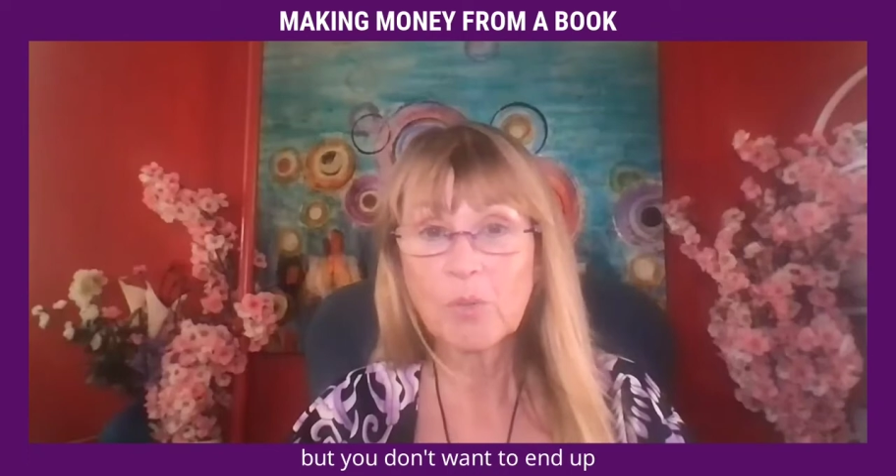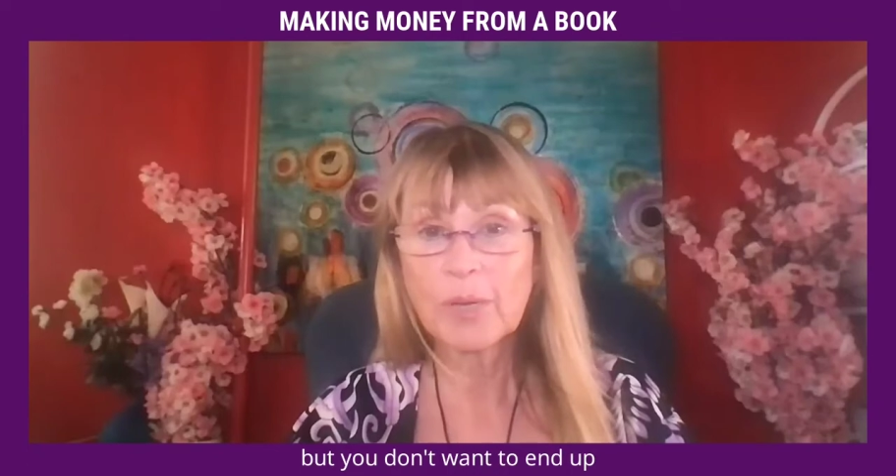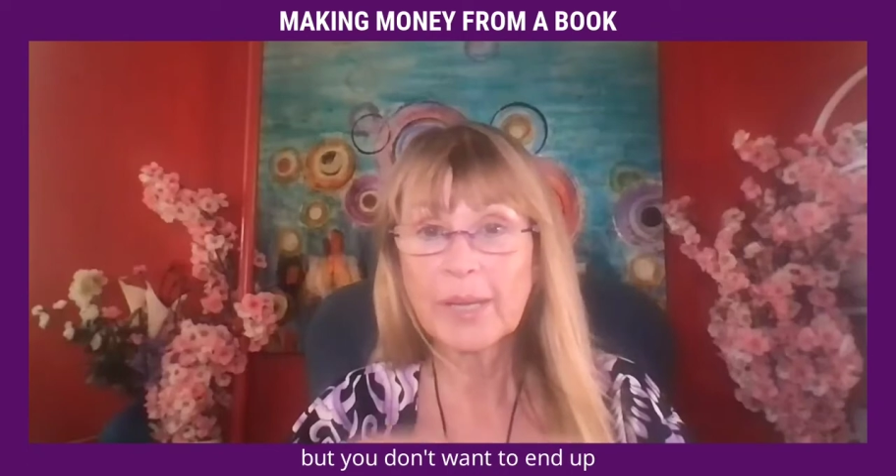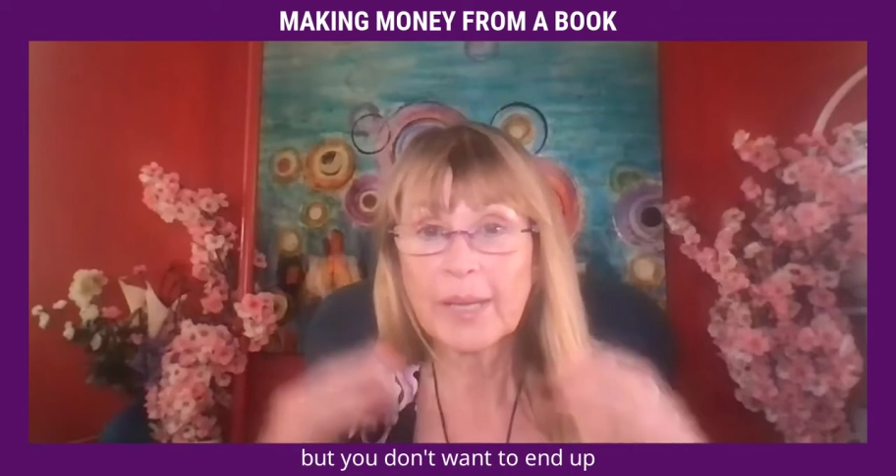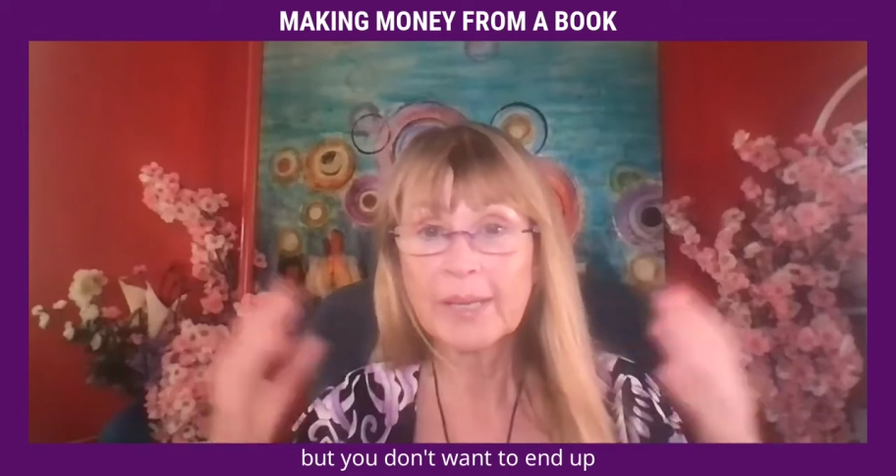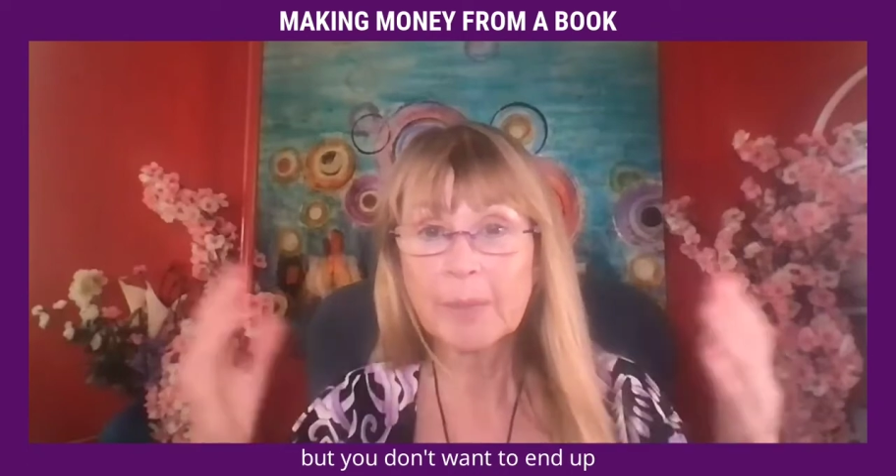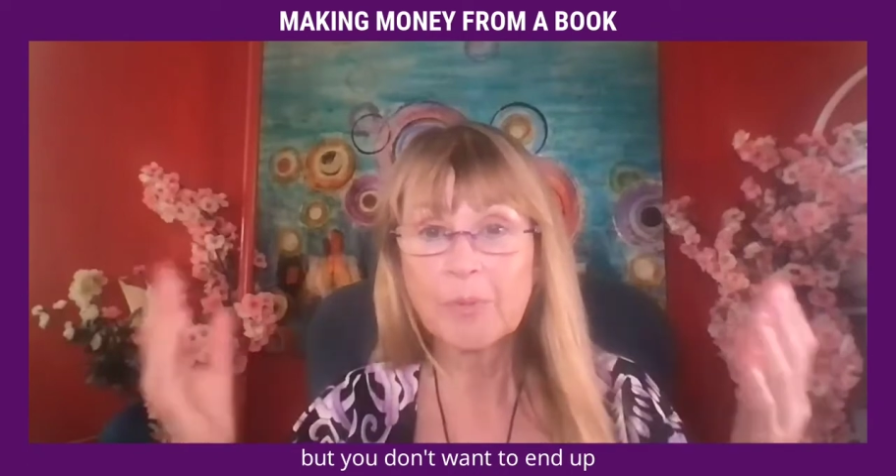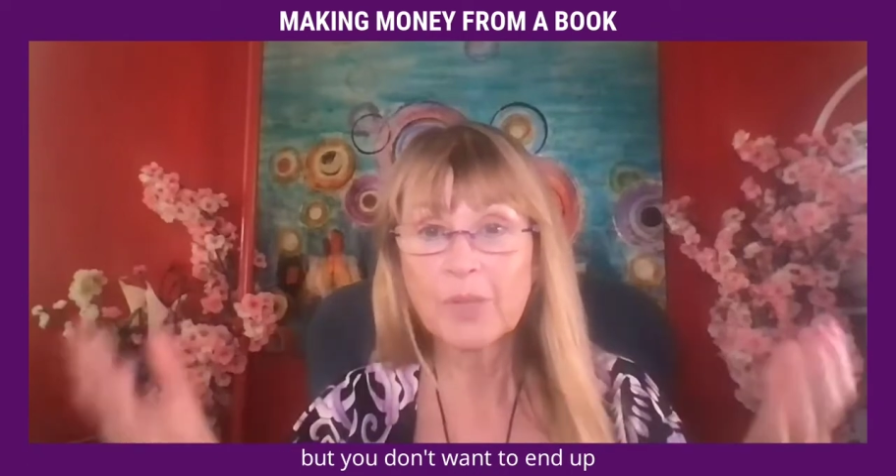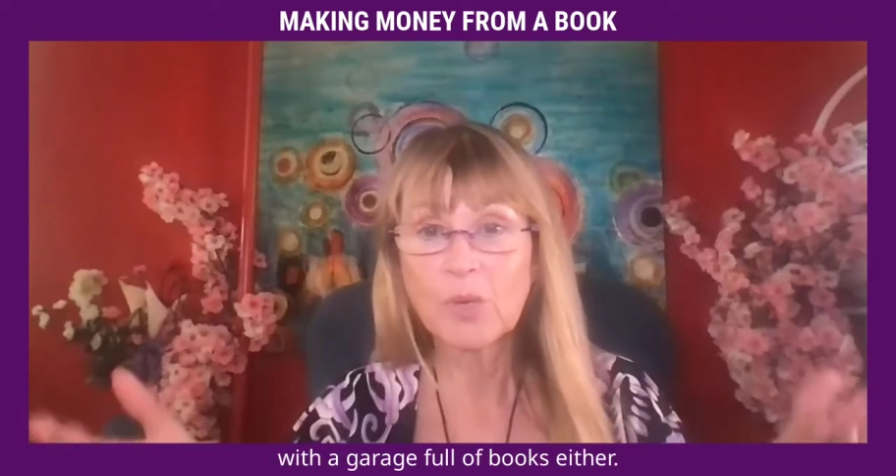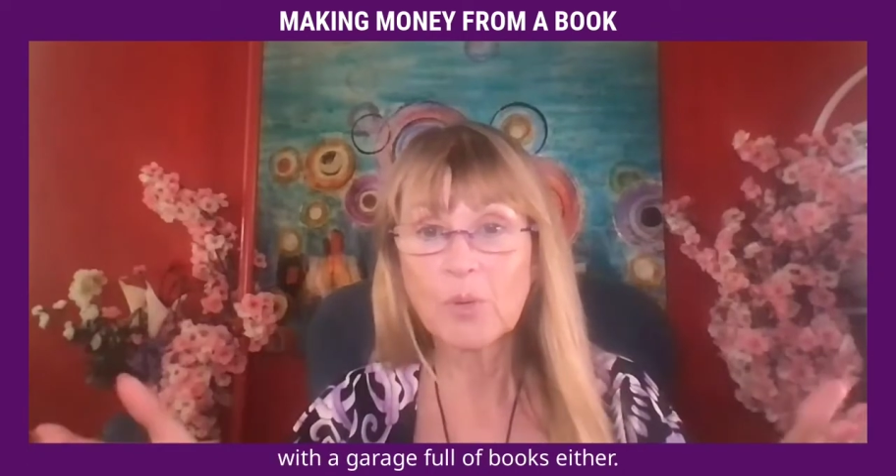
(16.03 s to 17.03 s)
don't want to end up
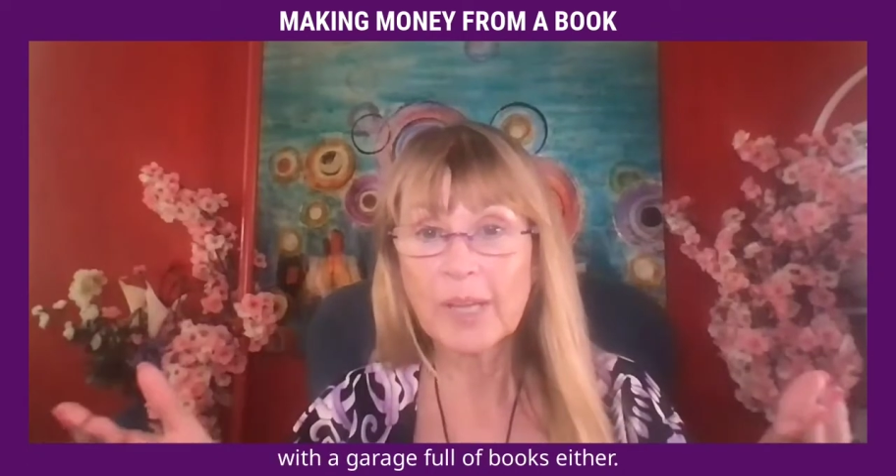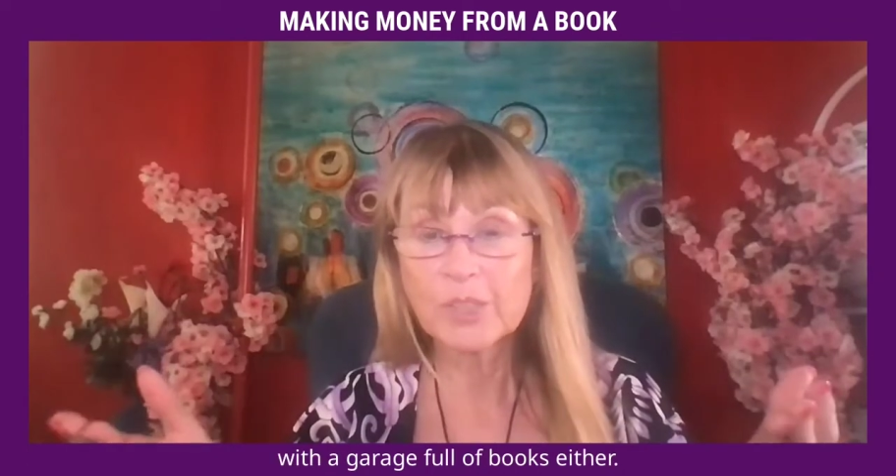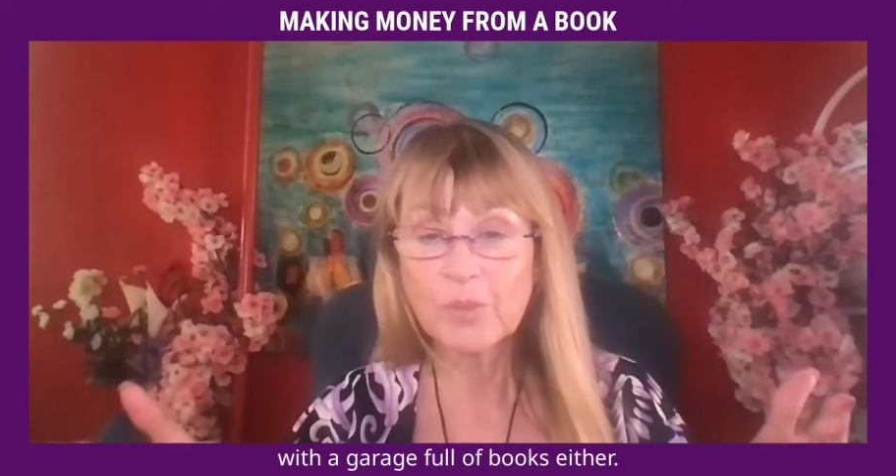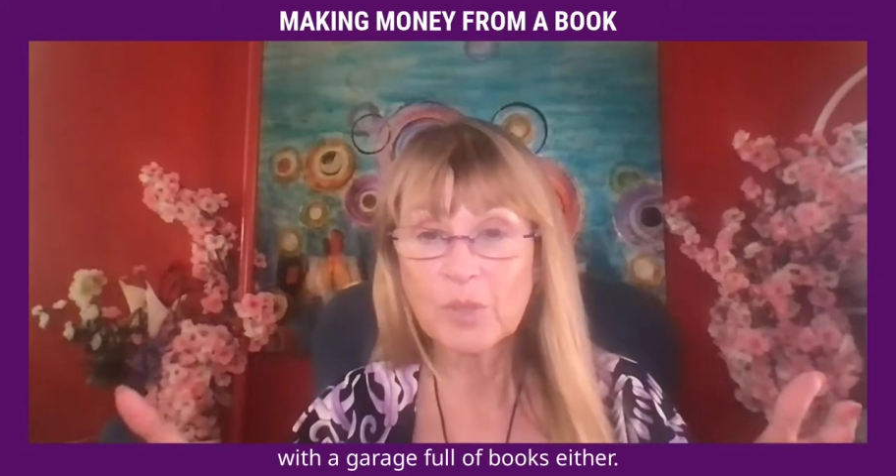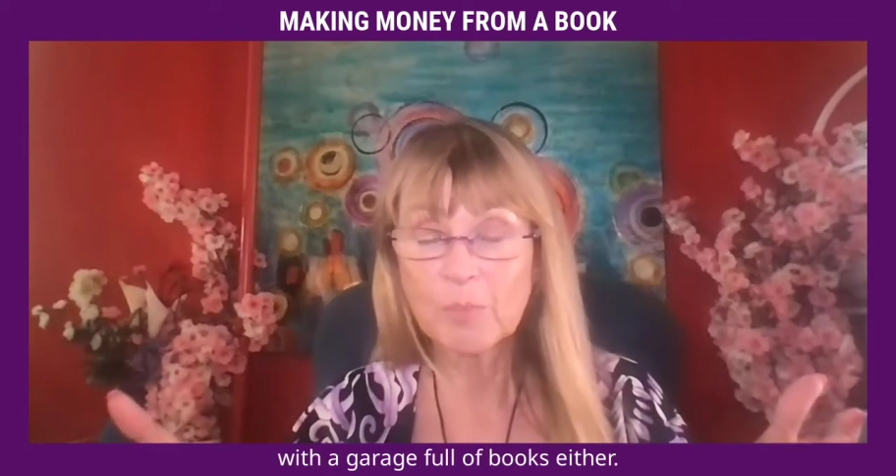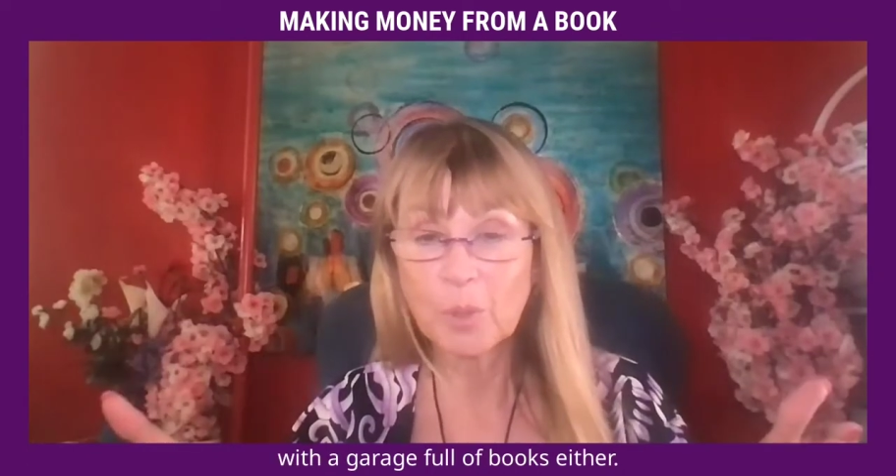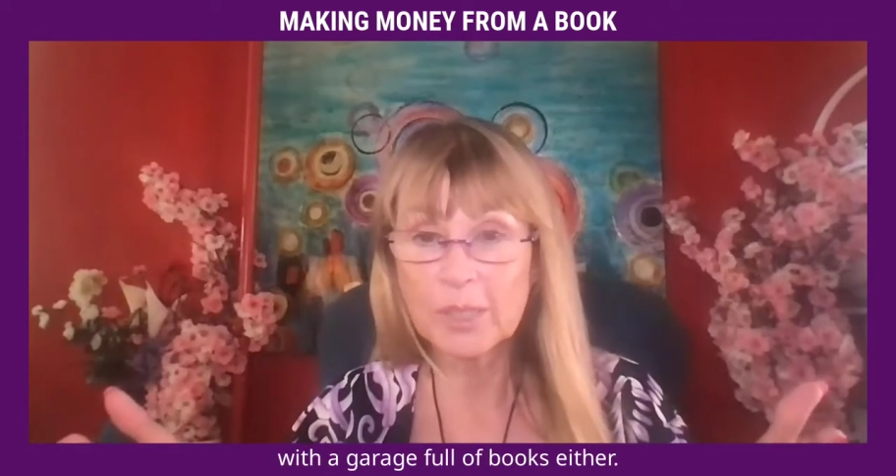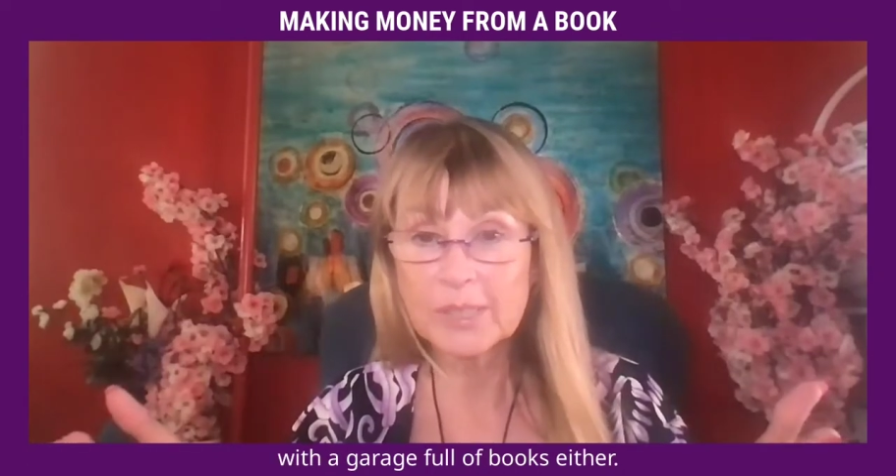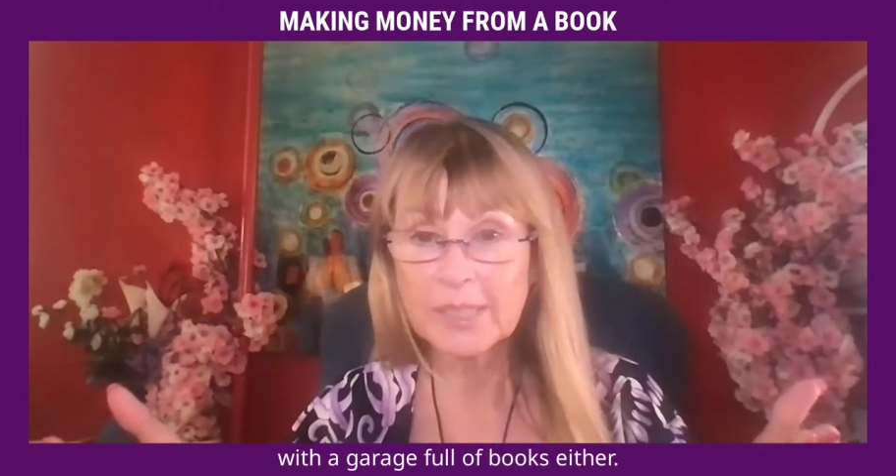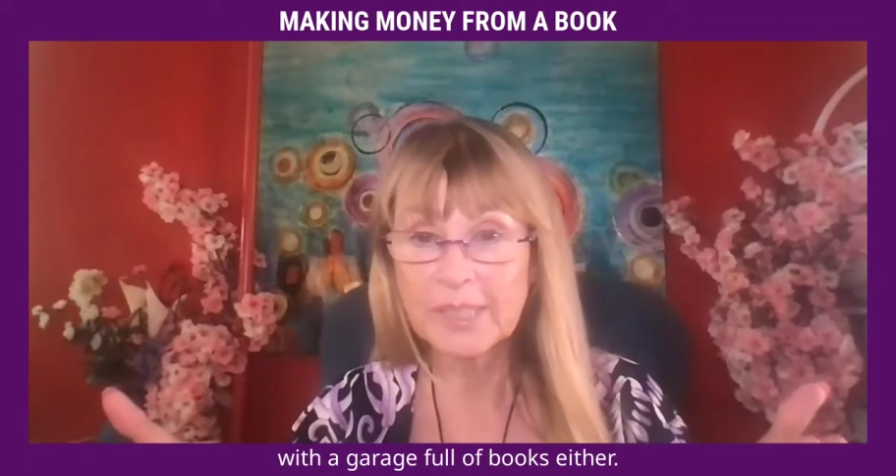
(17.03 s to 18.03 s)
with a garage full of
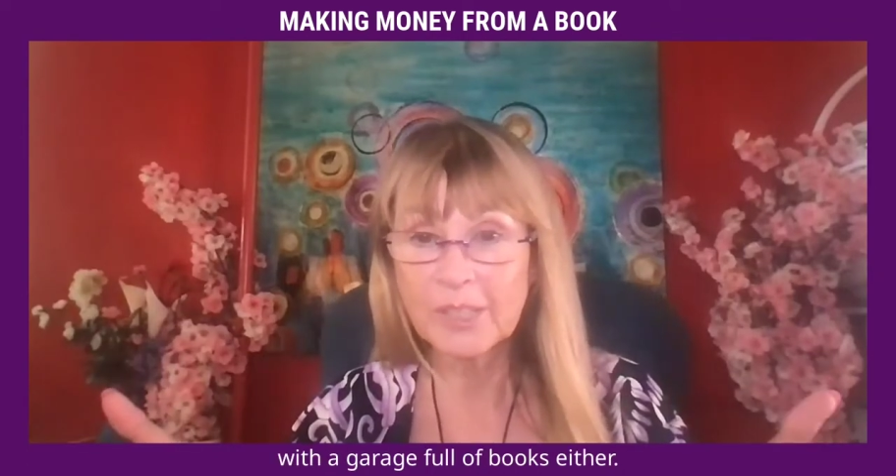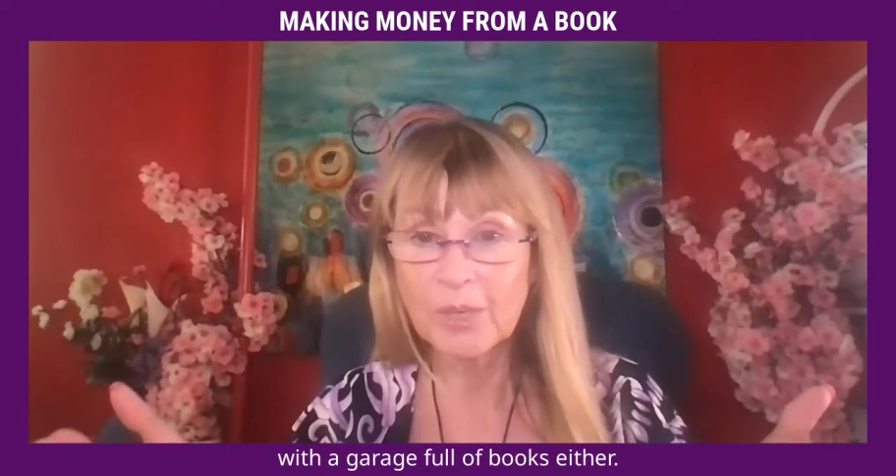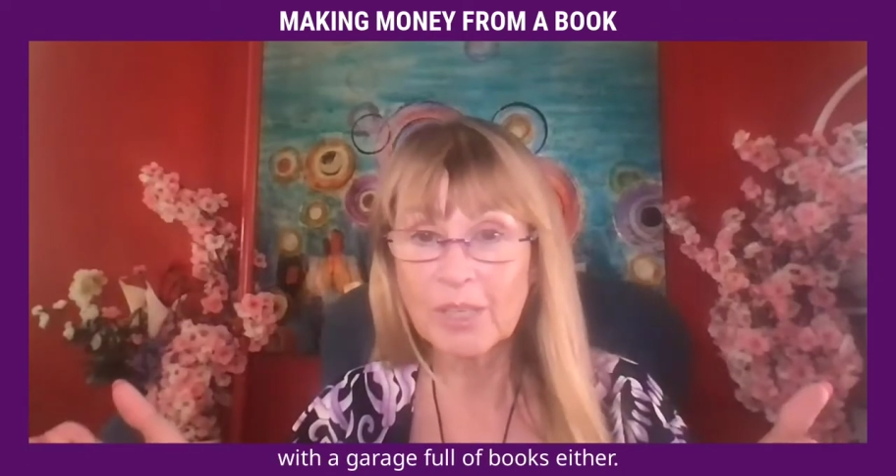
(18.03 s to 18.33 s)
books either.